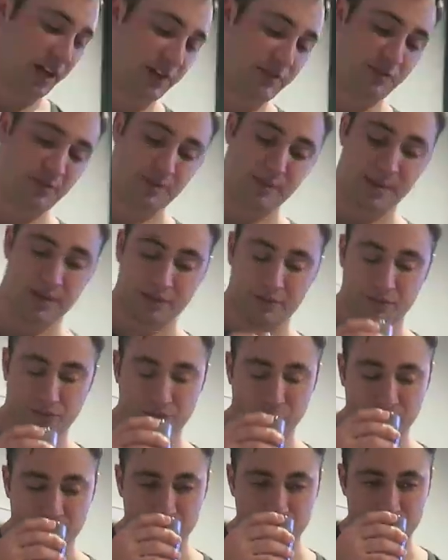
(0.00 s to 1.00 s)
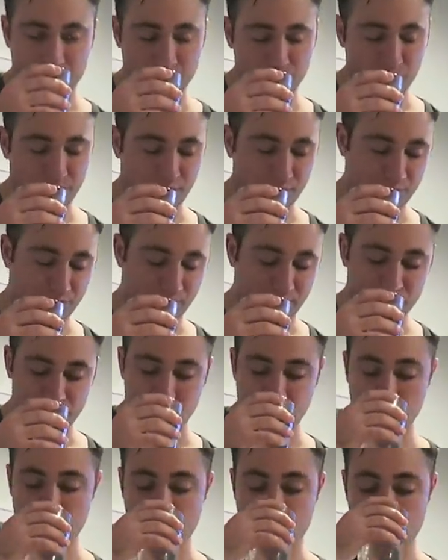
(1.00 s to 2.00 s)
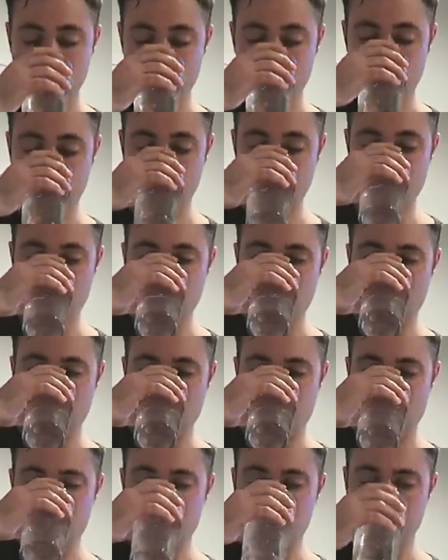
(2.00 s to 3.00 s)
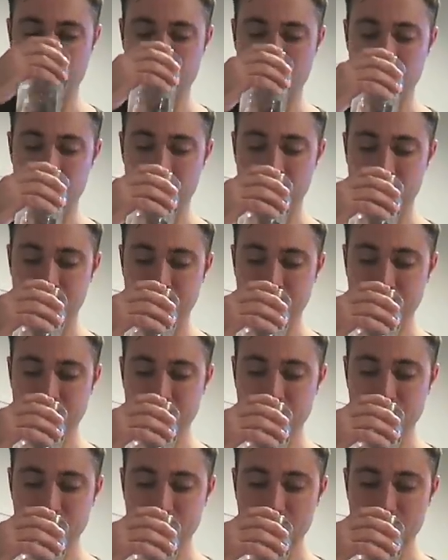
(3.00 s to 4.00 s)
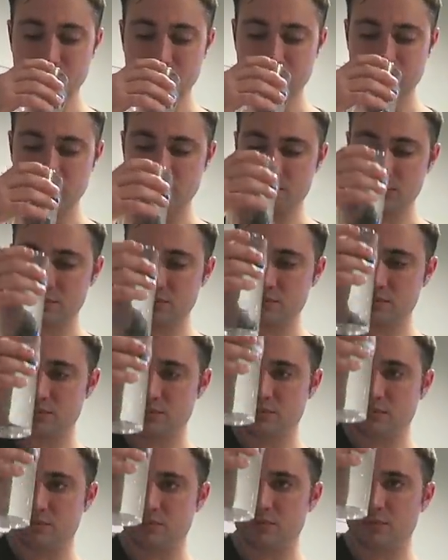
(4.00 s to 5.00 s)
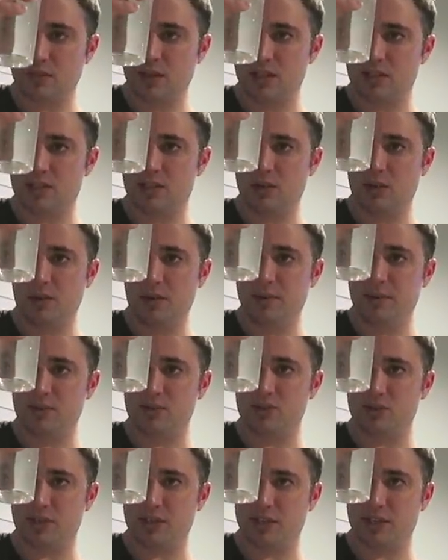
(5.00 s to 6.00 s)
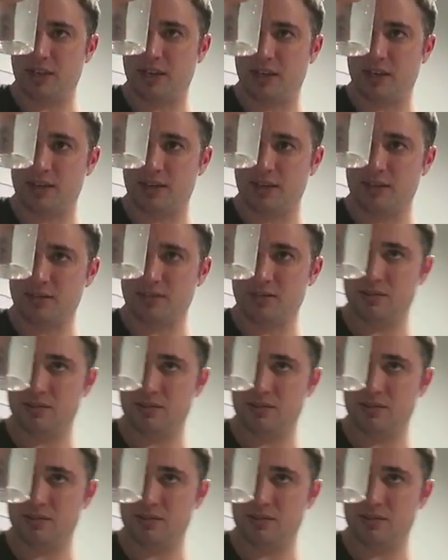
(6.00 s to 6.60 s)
tired from eating food is what I was meant to say. Go get me a McFlurry. Has Louis been drinking out of this?